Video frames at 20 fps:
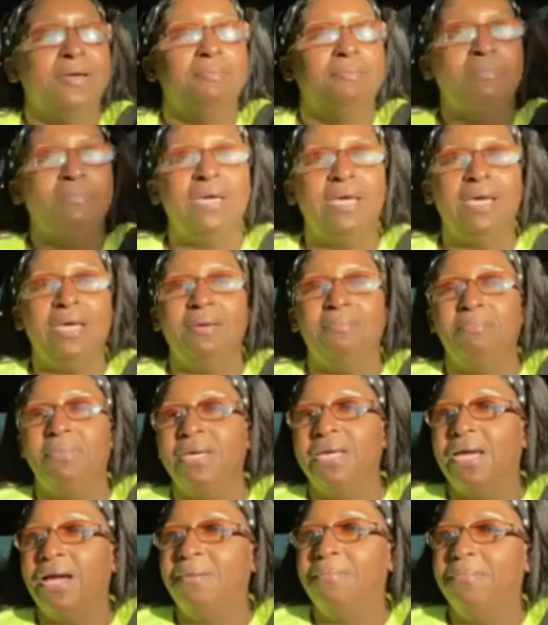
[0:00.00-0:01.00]
Me.
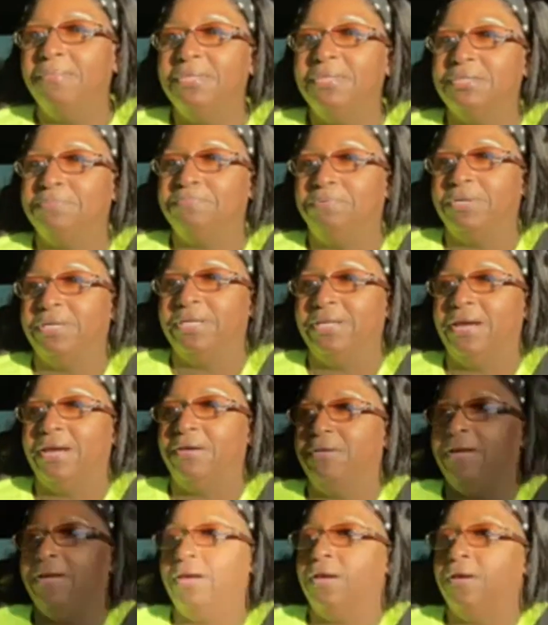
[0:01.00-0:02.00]
I'm gonna just put it out
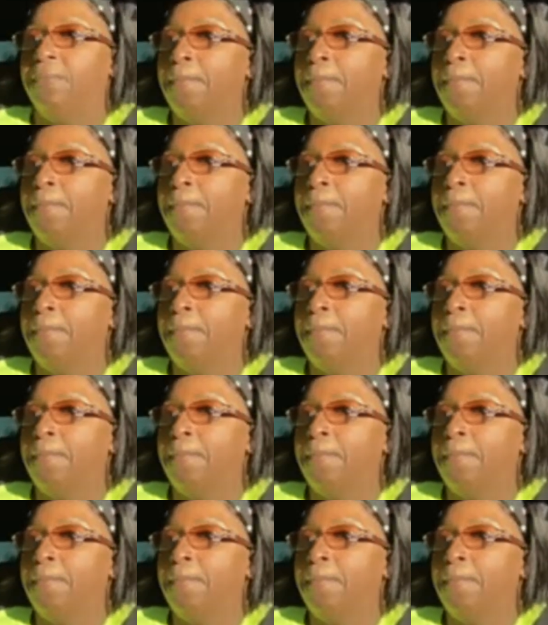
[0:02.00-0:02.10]
there.